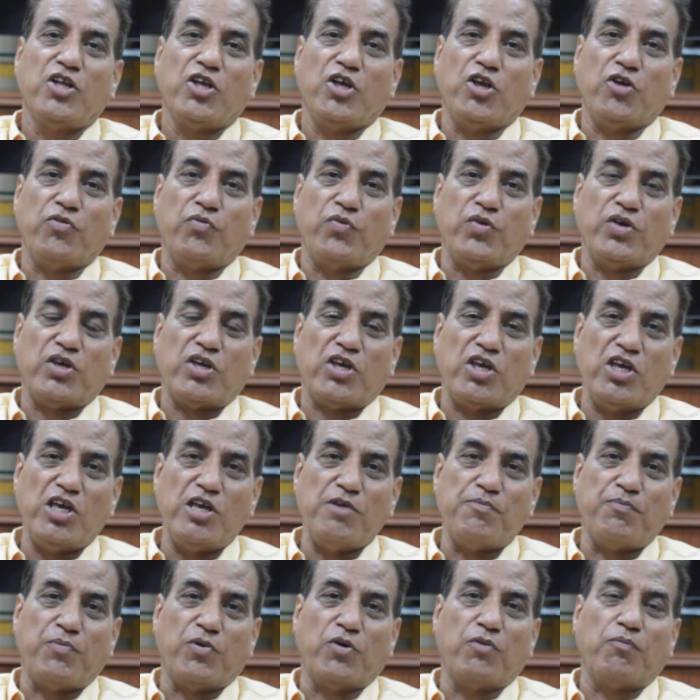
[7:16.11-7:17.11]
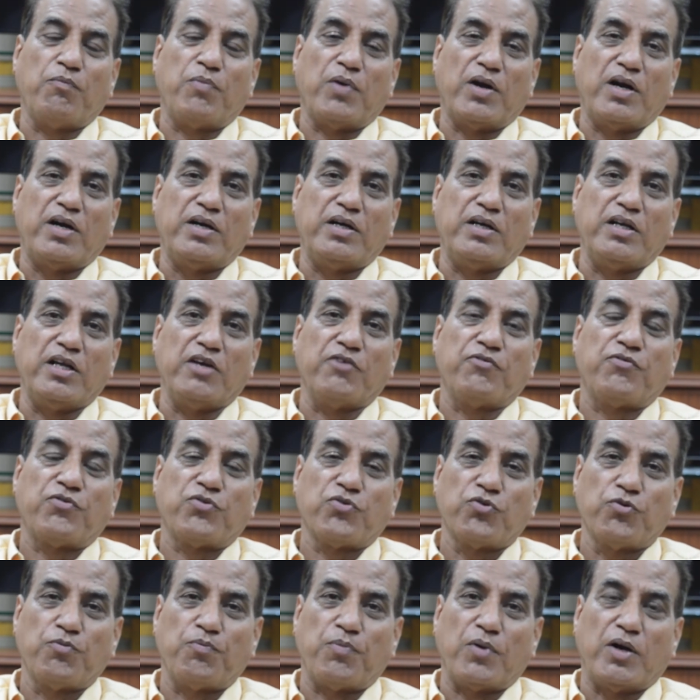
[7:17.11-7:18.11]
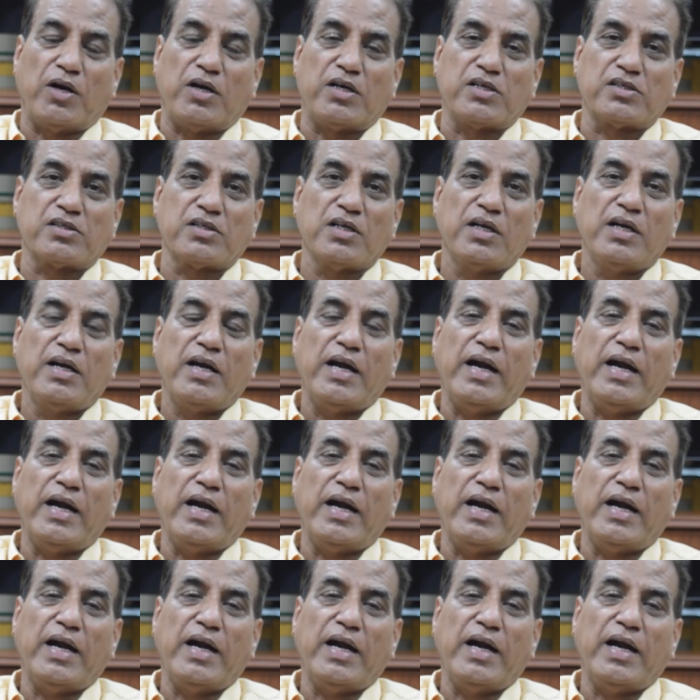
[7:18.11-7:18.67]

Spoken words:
If we keep on planting fruit plants,